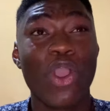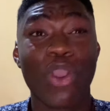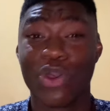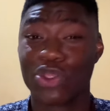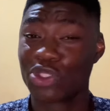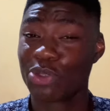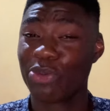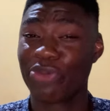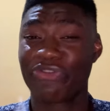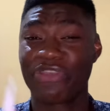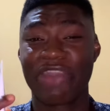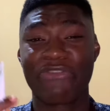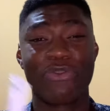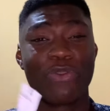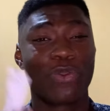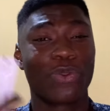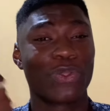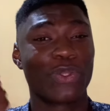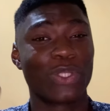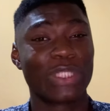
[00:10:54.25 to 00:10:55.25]
For some of you have
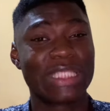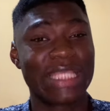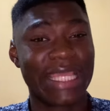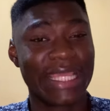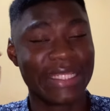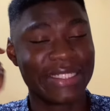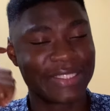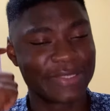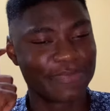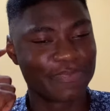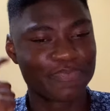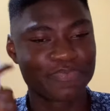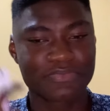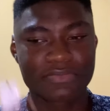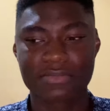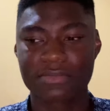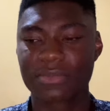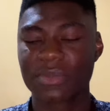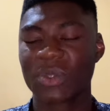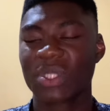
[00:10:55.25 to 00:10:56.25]
coconut head,
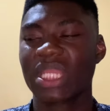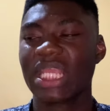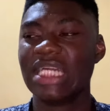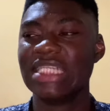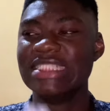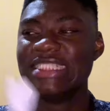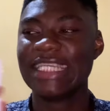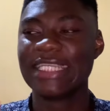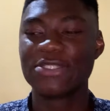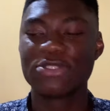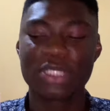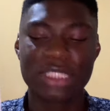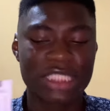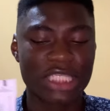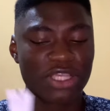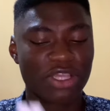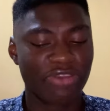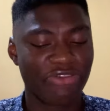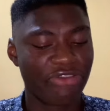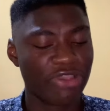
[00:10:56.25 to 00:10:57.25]
they not
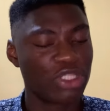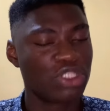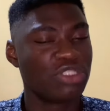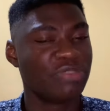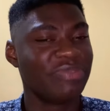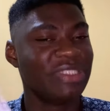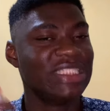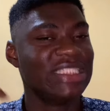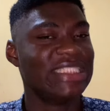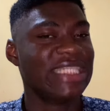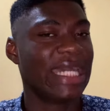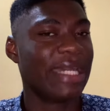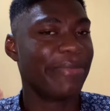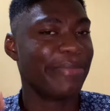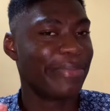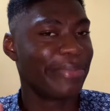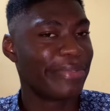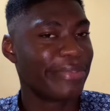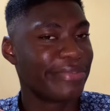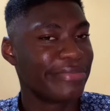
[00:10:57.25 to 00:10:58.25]
say your face should be
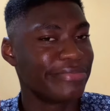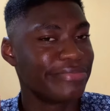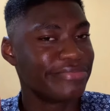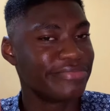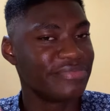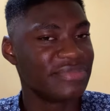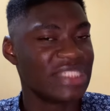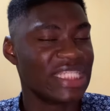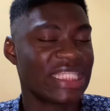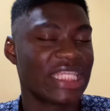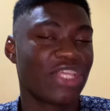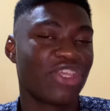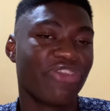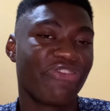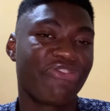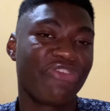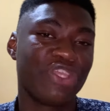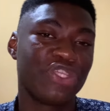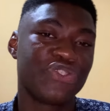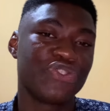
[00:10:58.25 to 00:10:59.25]
damp. They say
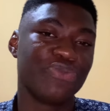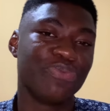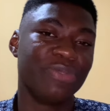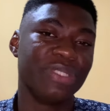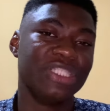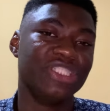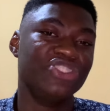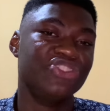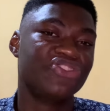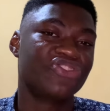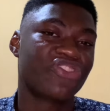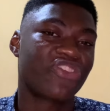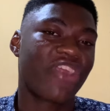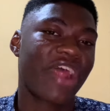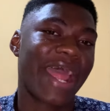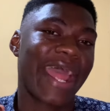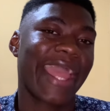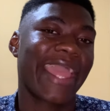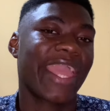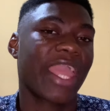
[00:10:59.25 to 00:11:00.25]
your face should be
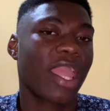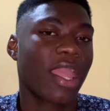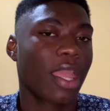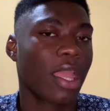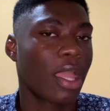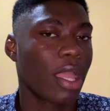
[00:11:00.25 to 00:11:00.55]
dry.